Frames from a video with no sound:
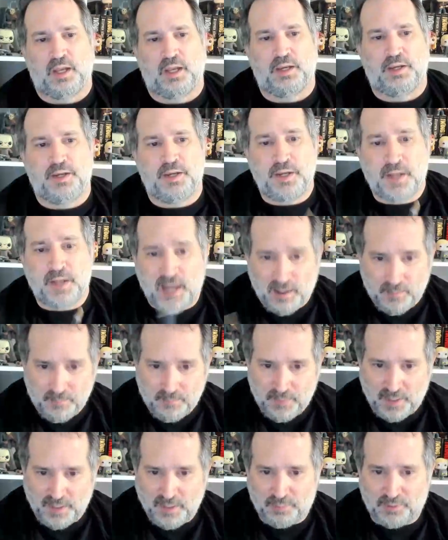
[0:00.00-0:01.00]
not
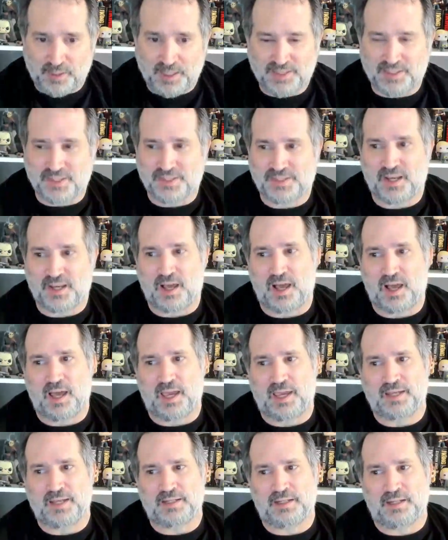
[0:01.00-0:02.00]
many places to
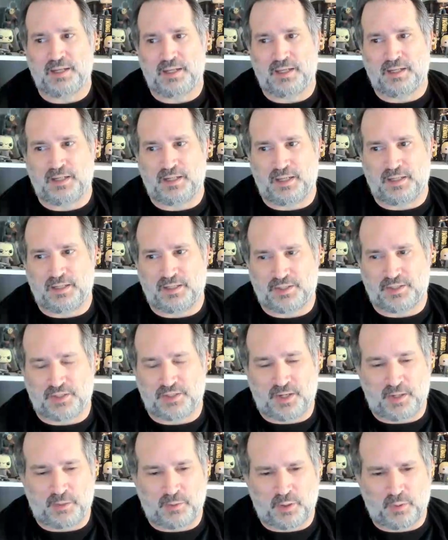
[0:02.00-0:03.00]
hide in a
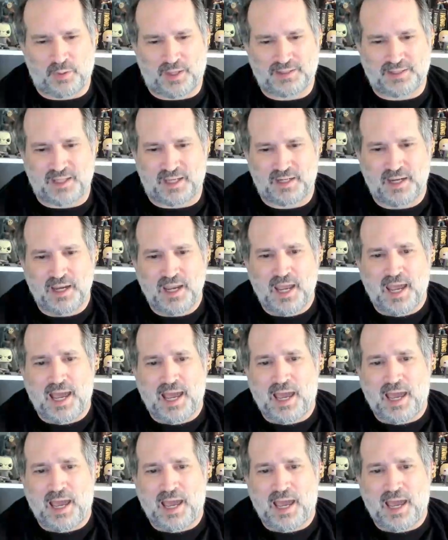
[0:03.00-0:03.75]
scenario like that.